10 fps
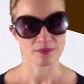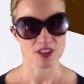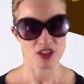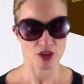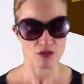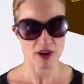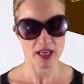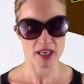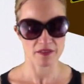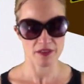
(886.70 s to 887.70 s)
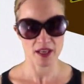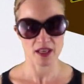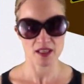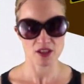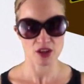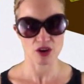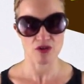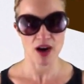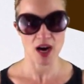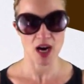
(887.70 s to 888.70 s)
It's the cranky fear. It's on a
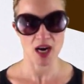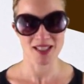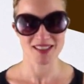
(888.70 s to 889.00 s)
crank.